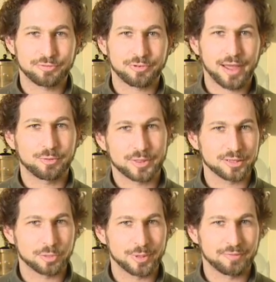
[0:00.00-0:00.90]
fried with a
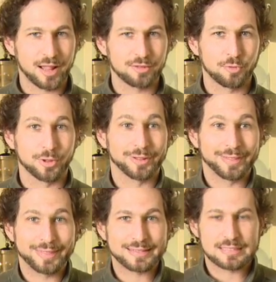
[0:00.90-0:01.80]
little bit of olive oil.
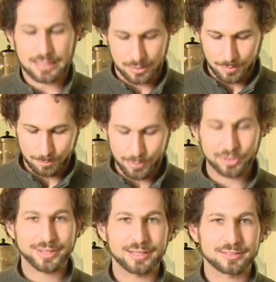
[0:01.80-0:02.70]
That's it.
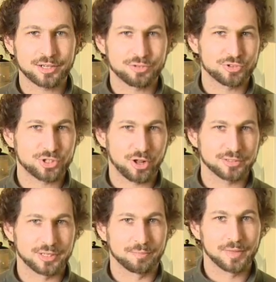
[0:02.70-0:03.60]
Barely a touch of
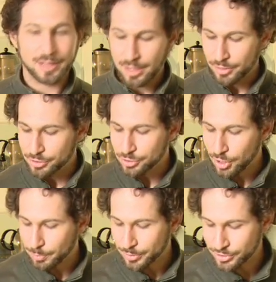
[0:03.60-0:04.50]
salt in them. There's
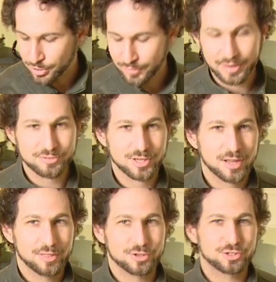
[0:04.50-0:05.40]
no preservatives,
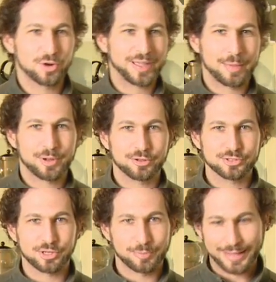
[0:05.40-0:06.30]
there's no chemicals
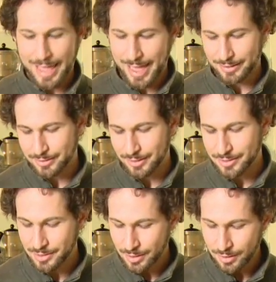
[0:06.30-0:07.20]
that are being added to these.